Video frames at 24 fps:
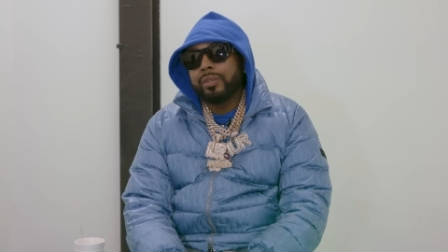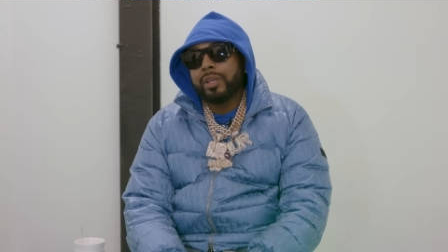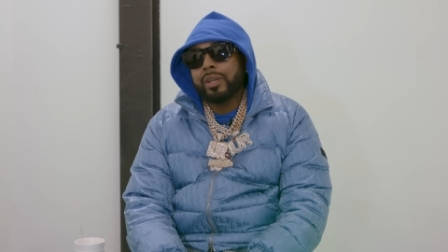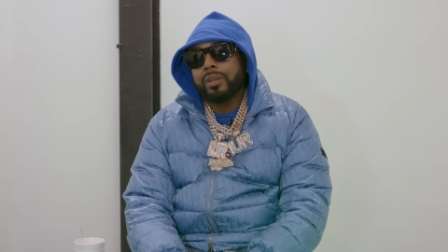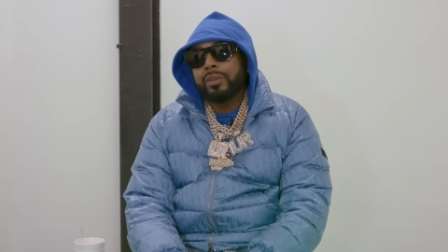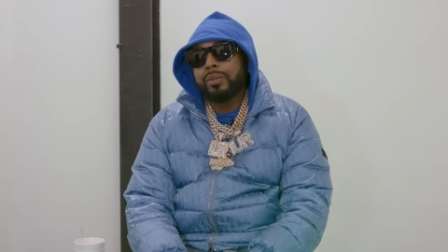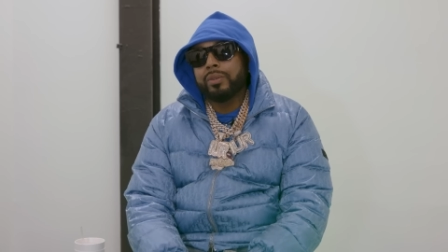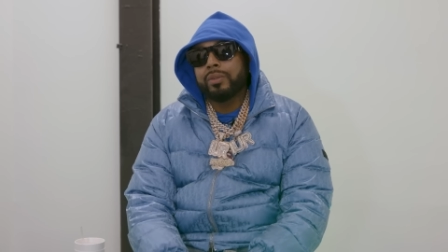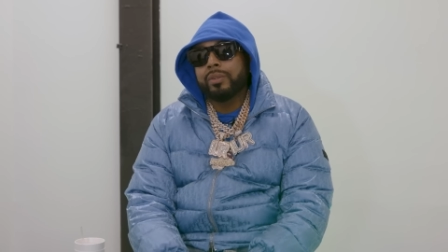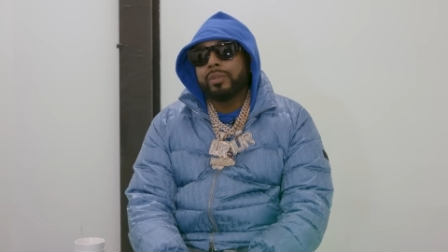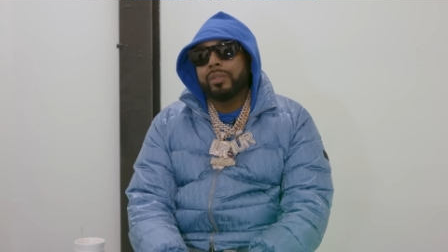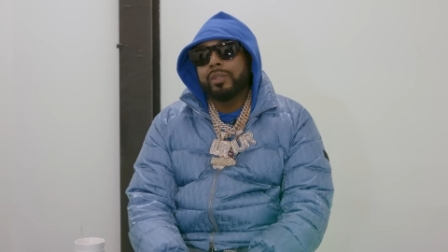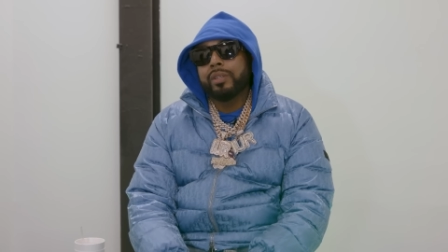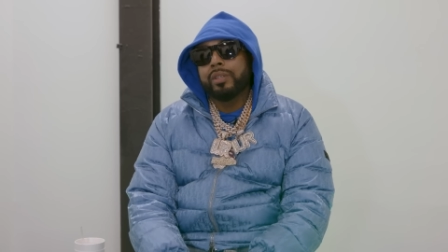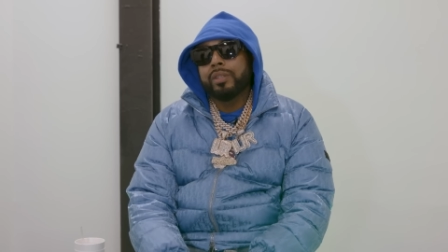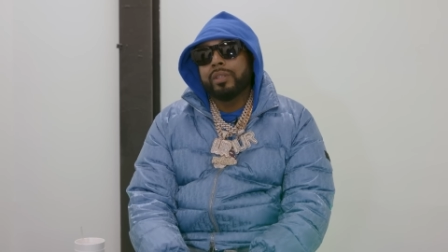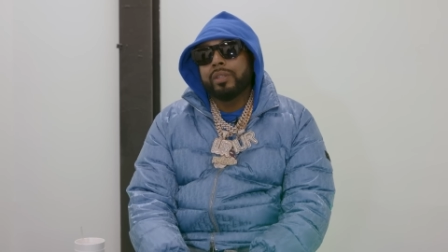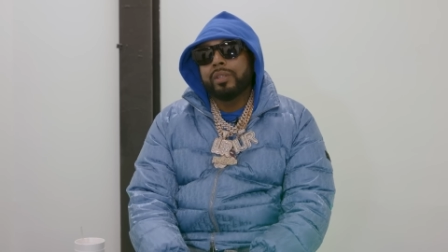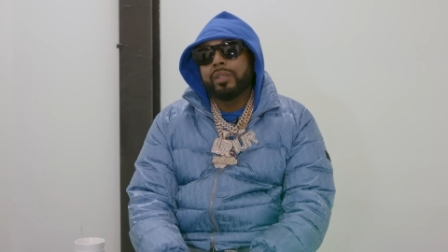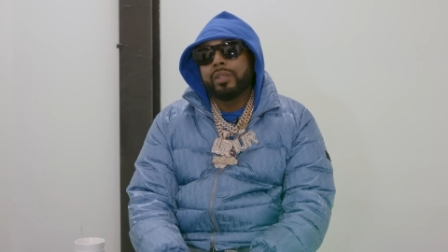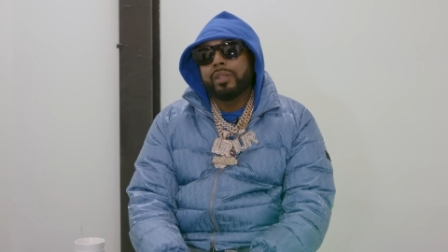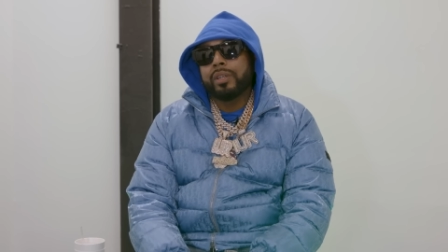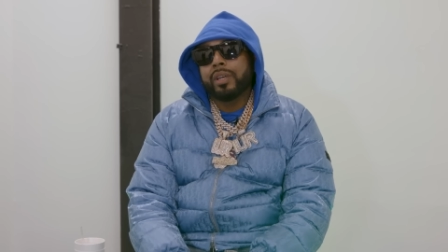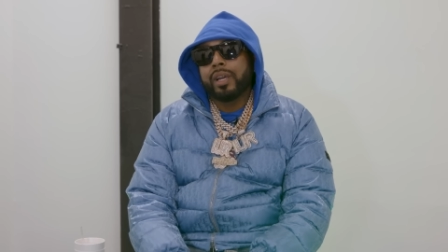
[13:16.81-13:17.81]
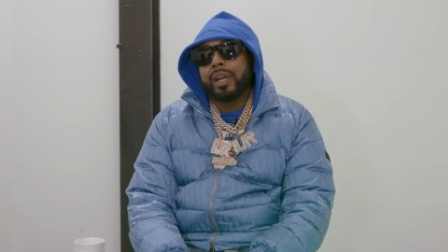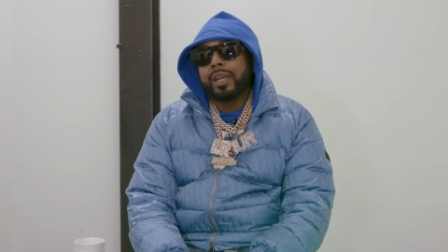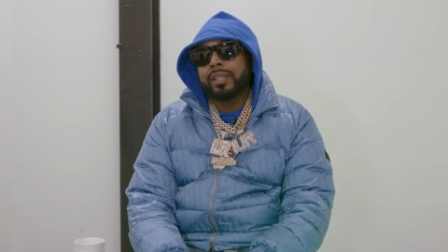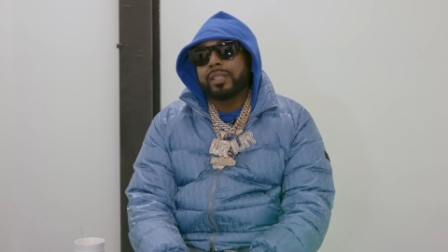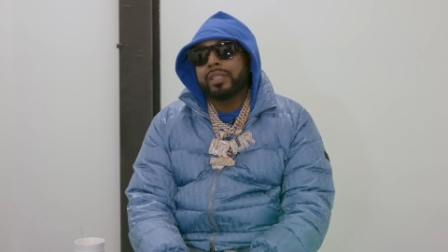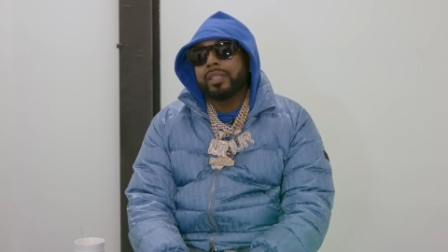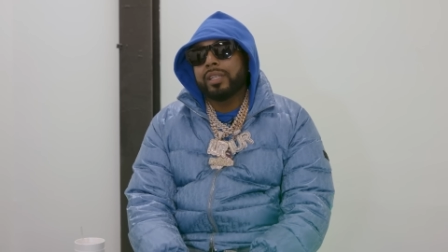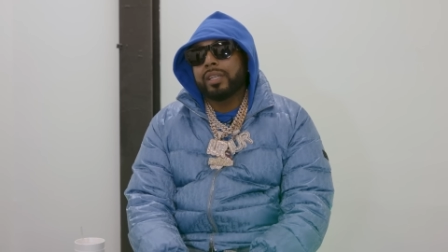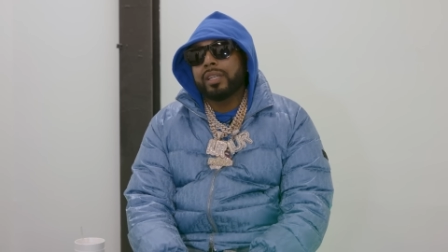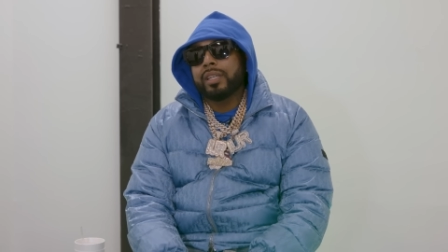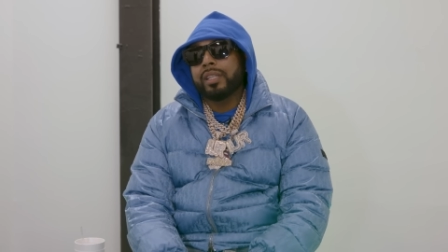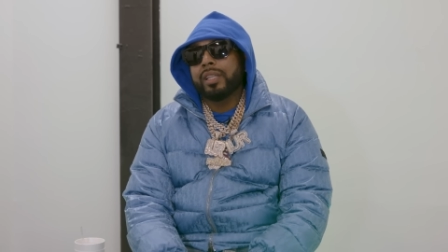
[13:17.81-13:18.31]
know, I
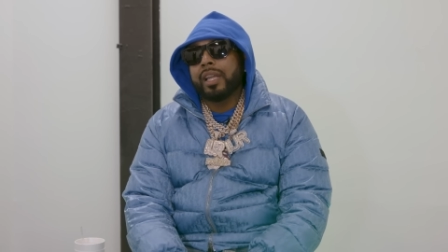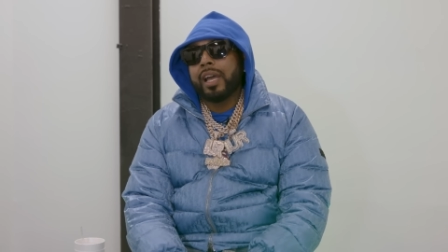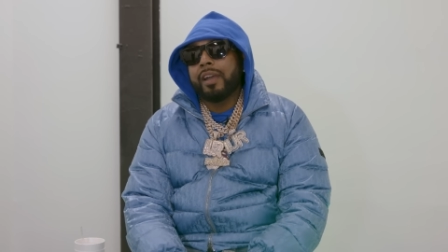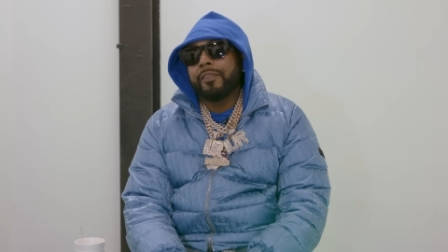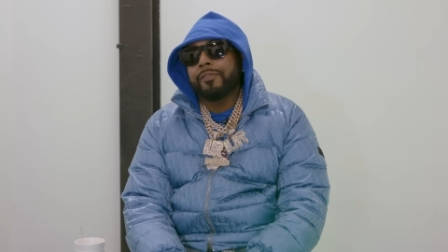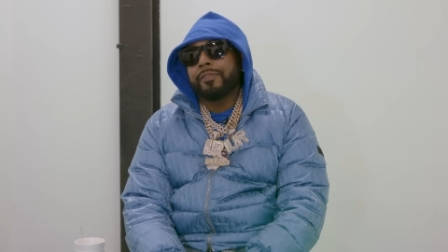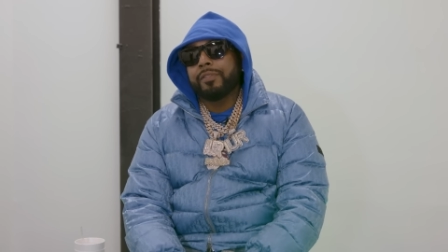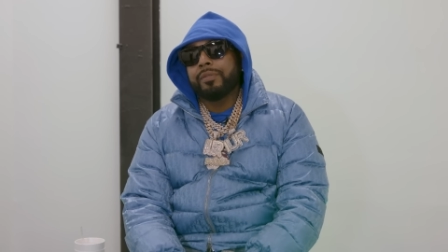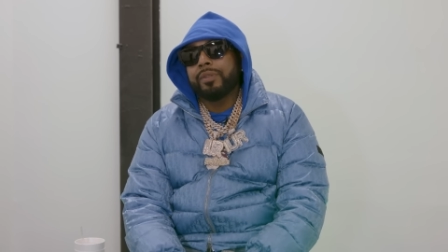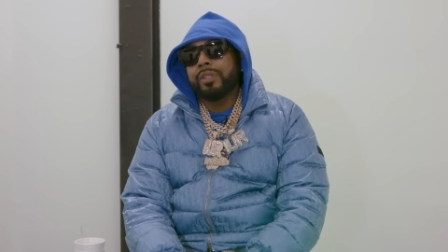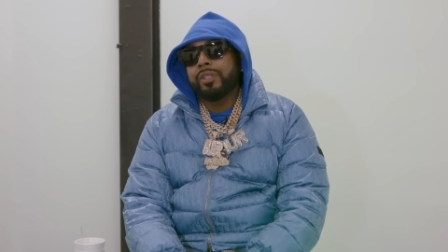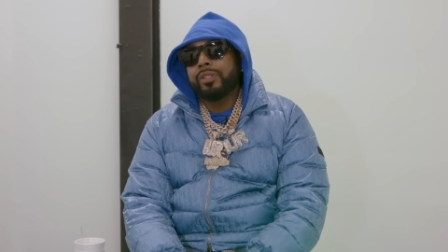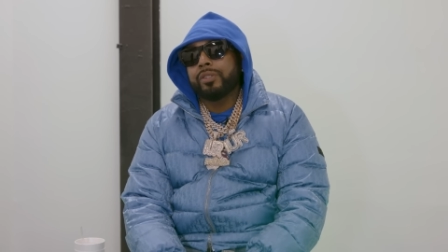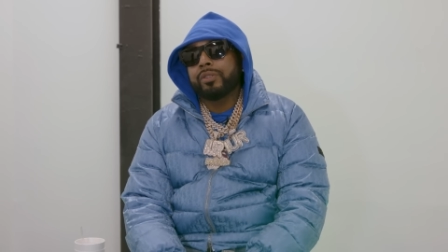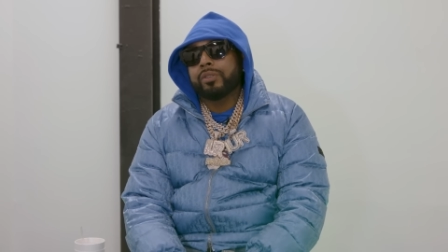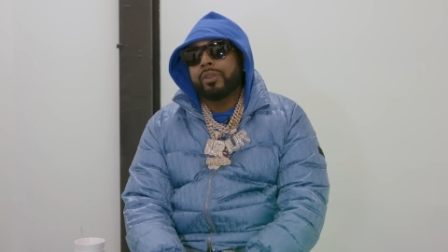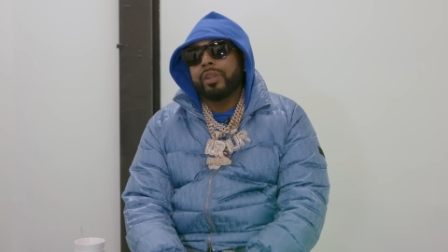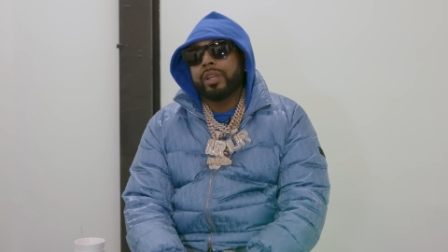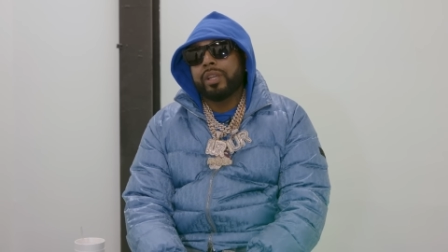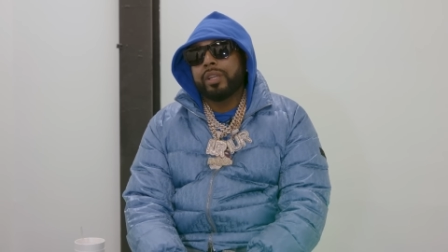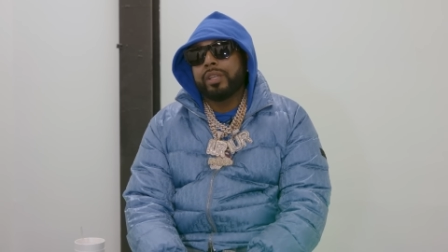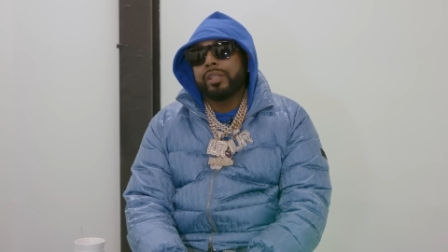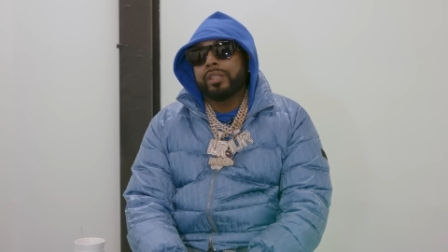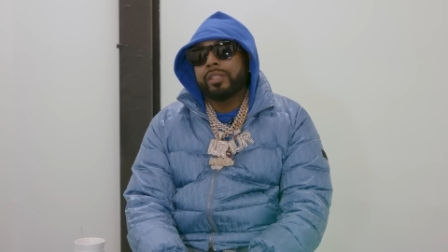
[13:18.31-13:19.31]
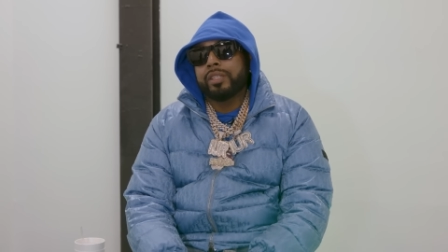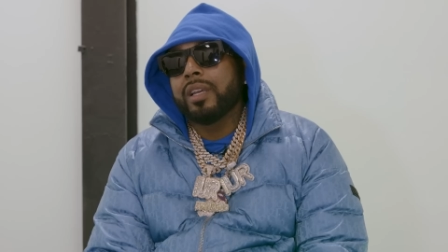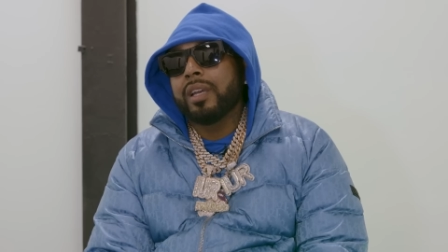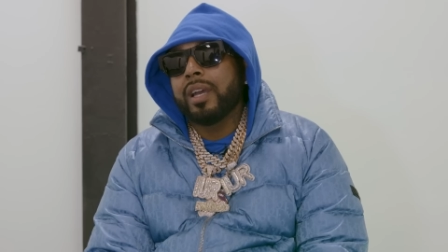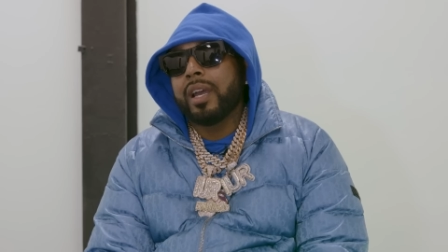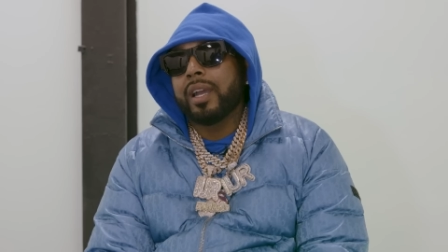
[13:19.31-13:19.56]
took a lot from Detroit.